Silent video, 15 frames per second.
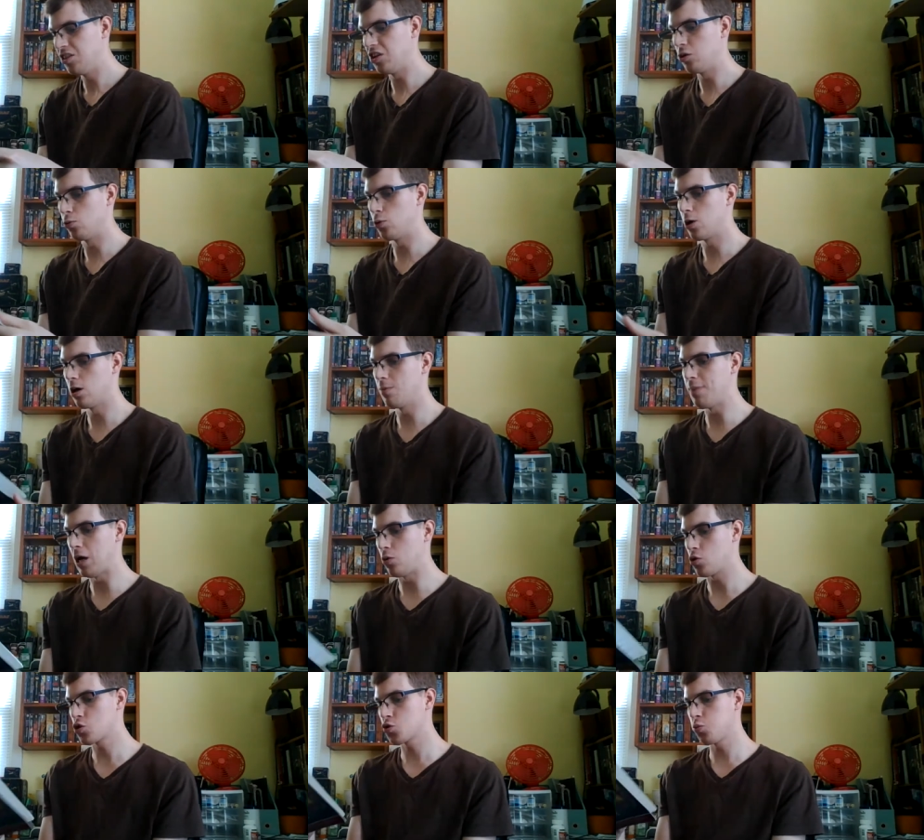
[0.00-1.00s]
there were
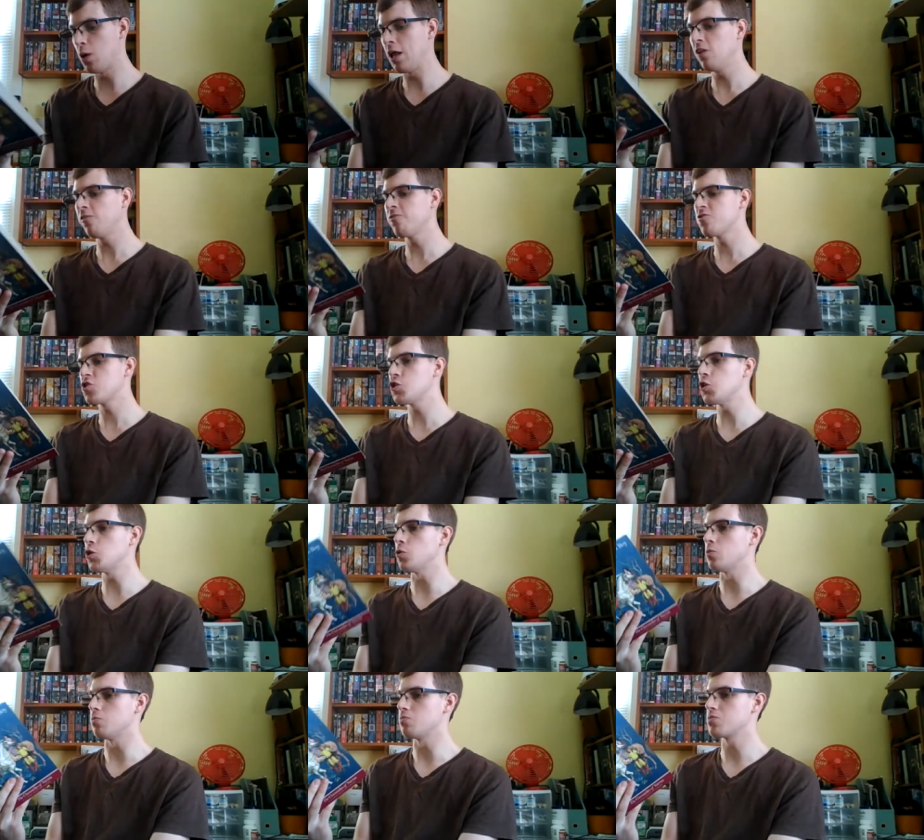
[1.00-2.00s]
about 12
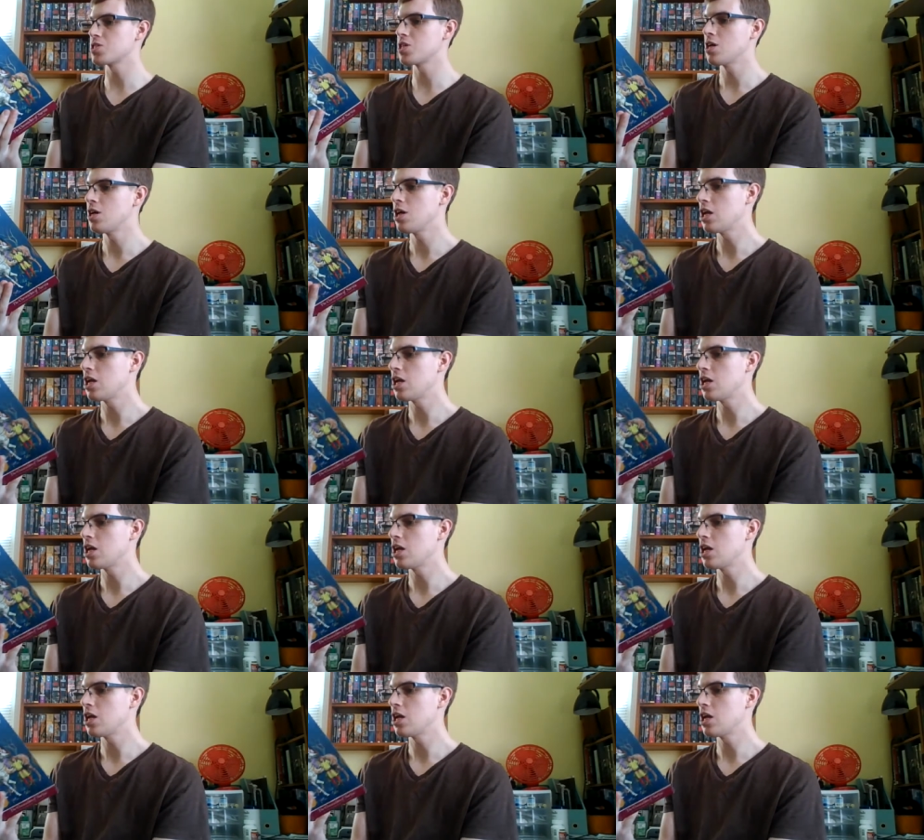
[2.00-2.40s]
tombs,